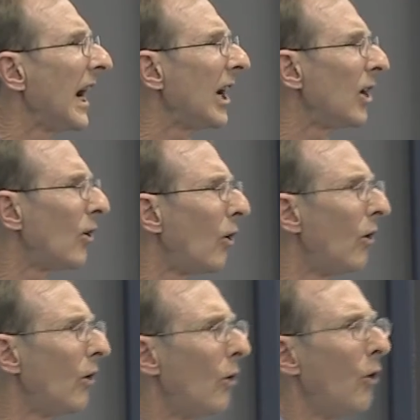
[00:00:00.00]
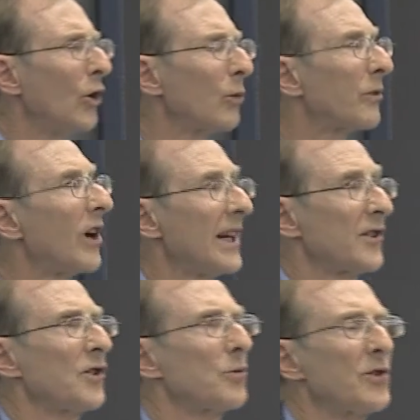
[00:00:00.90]
Uh, oil
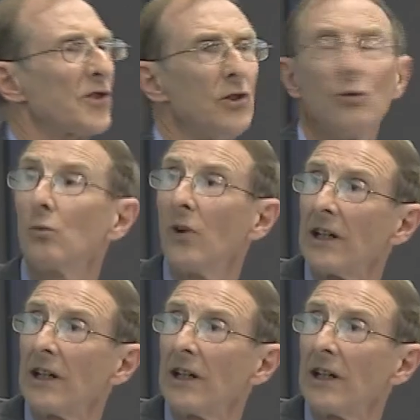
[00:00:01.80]
prices were still